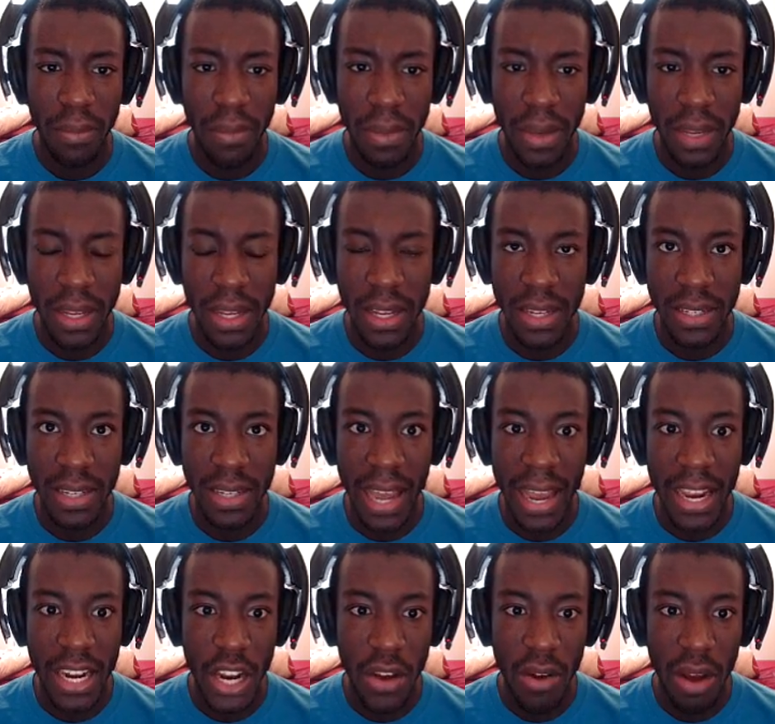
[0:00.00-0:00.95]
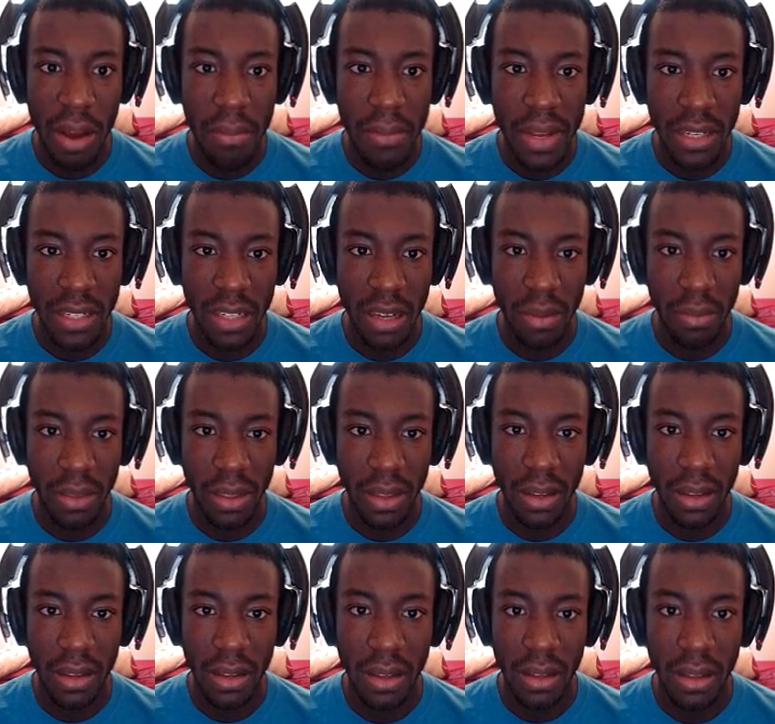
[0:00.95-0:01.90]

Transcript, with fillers: because I know I missed something.